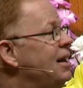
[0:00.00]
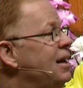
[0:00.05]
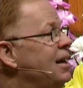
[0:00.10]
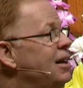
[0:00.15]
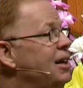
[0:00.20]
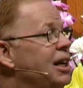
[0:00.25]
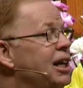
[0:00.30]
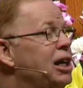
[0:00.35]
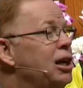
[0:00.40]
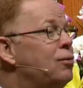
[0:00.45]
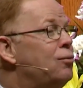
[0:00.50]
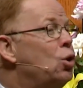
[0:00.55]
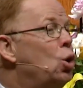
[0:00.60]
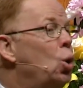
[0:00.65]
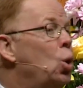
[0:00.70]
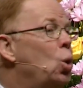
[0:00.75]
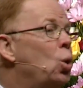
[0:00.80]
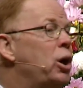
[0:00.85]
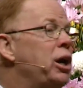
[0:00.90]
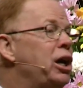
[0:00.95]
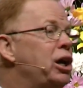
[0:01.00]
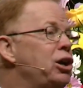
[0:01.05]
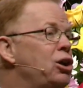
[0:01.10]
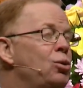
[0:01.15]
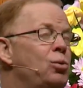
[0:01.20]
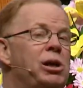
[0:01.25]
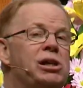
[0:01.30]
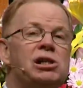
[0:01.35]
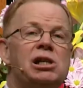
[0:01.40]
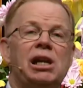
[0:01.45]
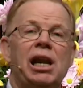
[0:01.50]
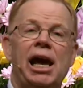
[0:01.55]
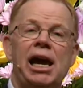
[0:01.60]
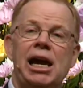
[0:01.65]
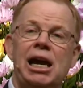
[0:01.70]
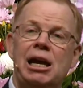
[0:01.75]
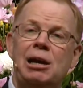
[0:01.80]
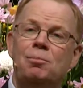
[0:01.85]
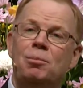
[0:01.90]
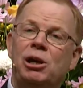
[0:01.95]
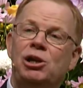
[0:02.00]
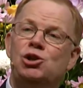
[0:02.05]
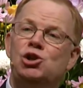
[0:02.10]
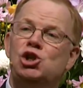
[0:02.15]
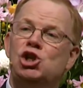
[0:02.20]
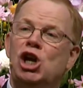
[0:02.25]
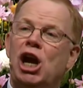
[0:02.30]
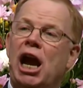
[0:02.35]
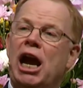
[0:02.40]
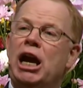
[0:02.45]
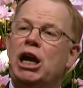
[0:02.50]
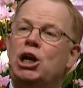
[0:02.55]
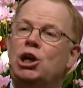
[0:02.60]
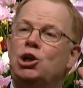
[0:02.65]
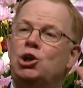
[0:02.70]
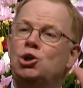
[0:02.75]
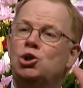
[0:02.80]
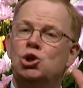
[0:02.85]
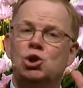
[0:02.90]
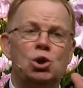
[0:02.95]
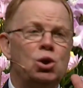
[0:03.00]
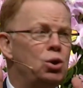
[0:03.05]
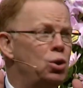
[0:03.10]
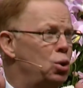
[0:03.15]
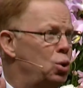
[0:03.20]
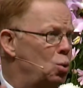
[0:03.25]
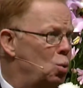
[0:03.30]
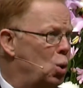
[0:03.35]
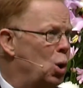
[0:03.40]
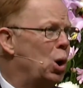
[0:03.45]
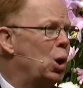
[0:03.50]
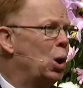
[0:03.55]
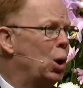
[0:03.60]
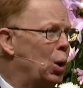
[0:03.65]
to give glory unto his name and change the world.